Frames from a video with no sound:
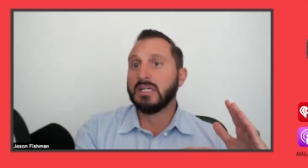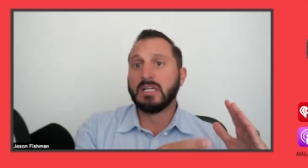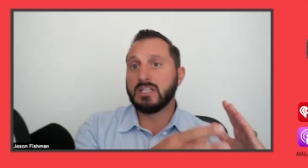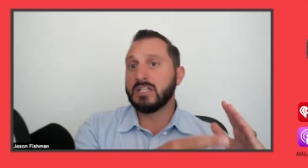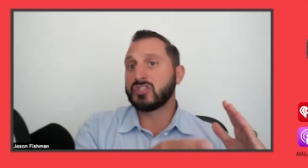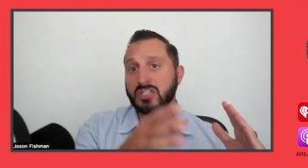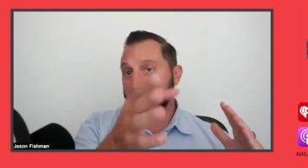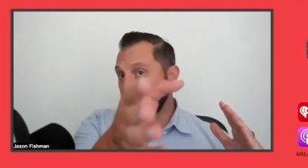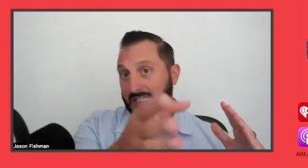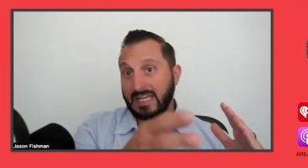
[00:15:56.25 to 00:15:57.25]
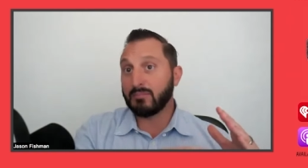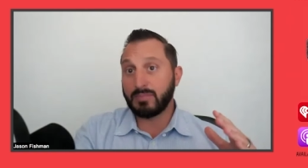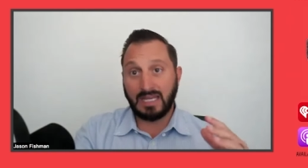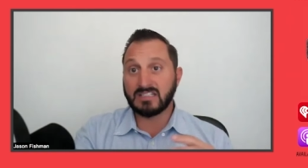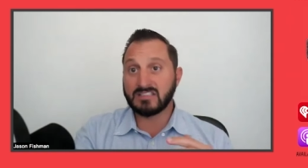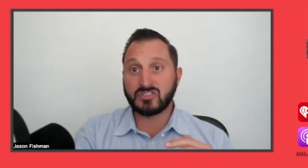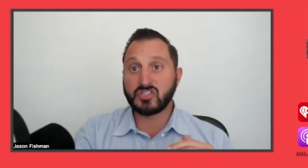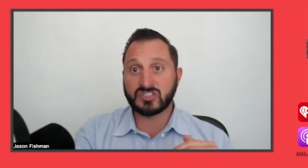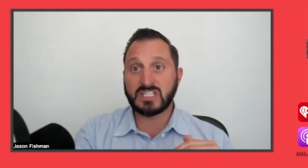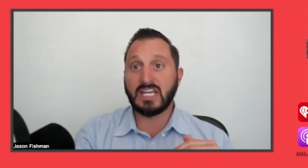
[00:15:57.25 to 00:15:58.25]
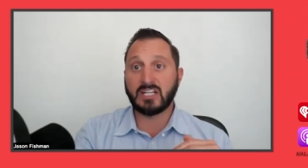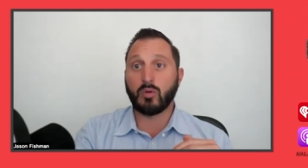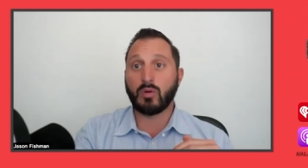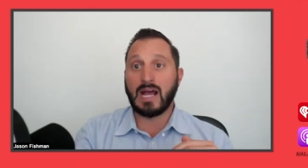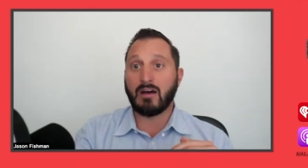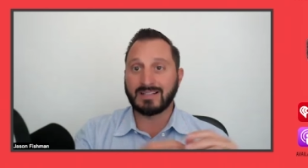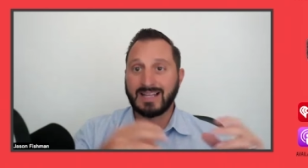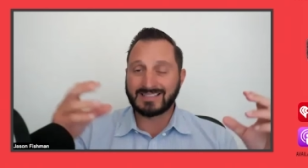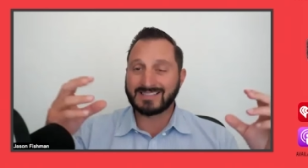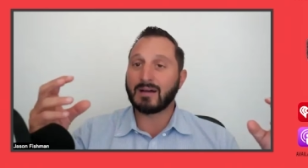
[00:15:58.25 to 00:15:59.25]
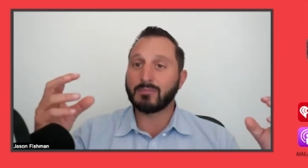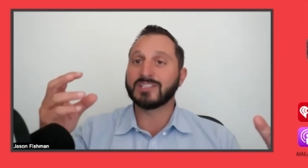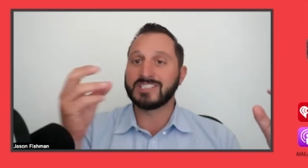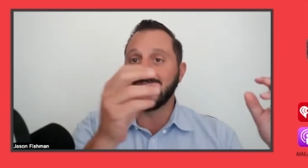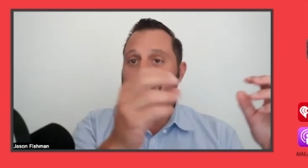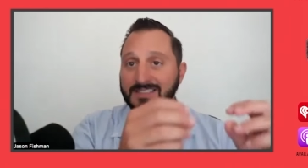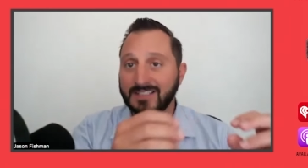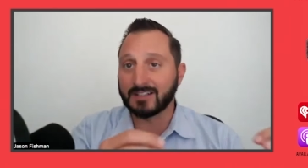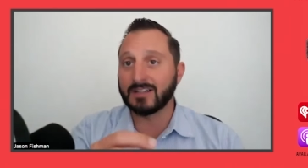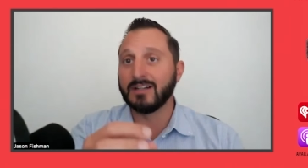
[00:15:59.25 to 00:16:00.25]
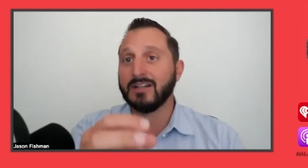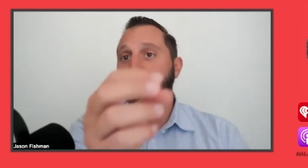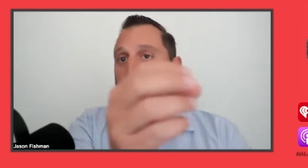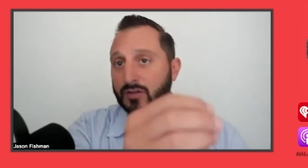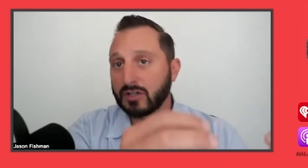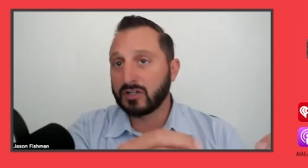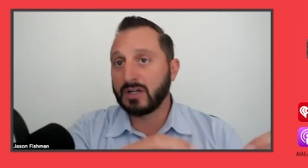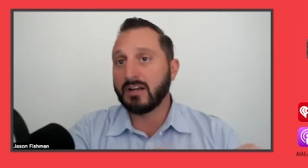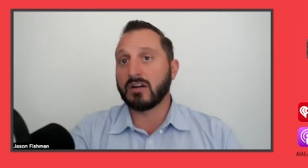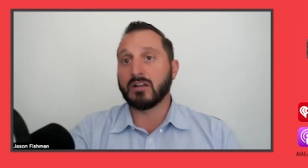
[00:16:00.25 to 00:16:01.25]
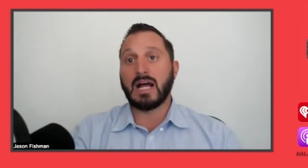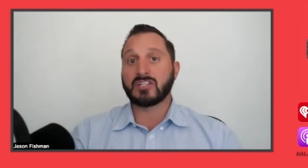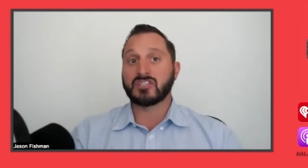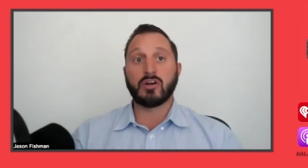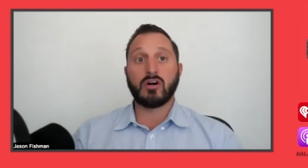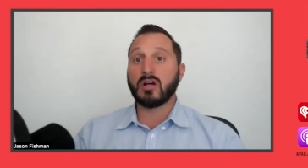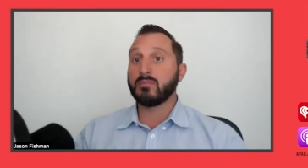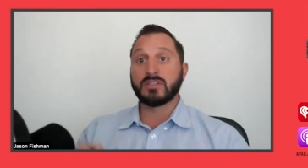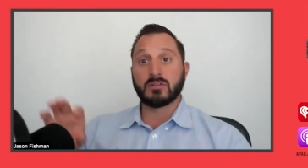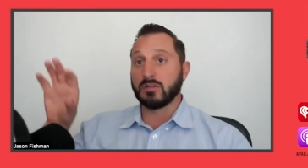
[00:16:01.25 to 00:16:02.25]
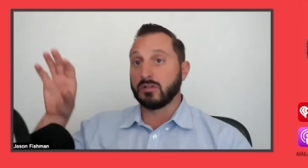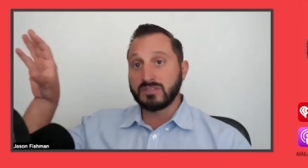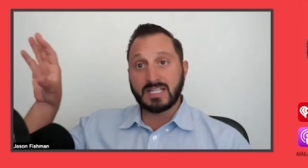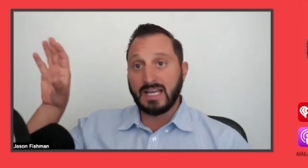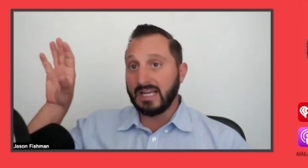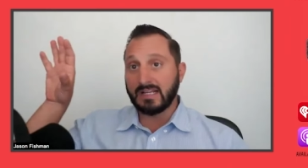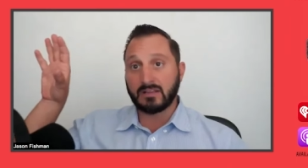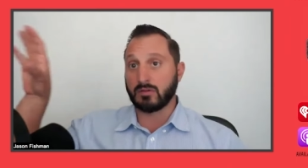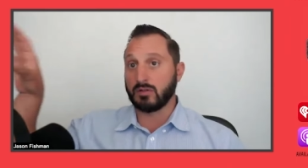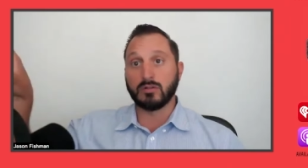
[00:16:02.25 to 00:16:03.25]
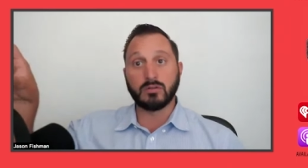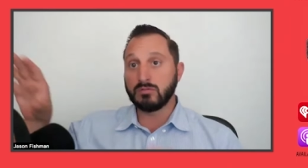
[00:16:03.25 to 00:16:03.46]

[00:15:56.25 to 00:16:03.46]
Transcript: initiatives, good campaigns, as you're saying, going out, it, it's that much easier for a creator to latch on, put their own take, their own